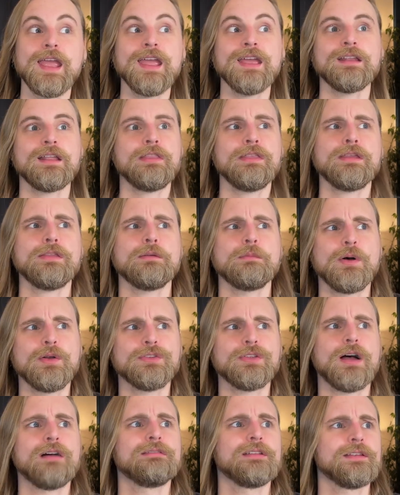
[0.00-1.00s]
And I think the
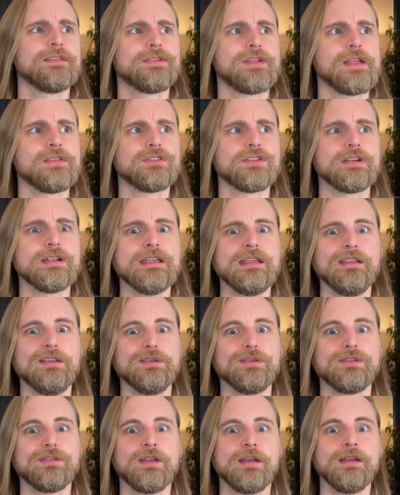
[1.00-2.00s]
most obvious answer
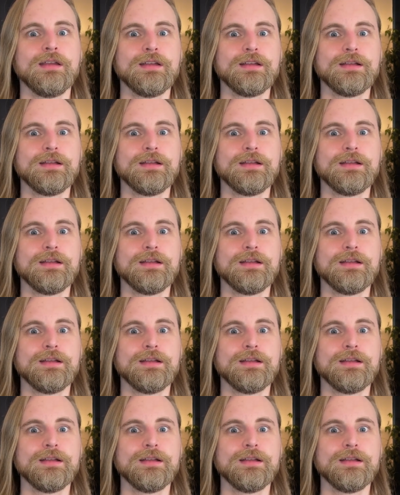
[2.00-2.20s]
is,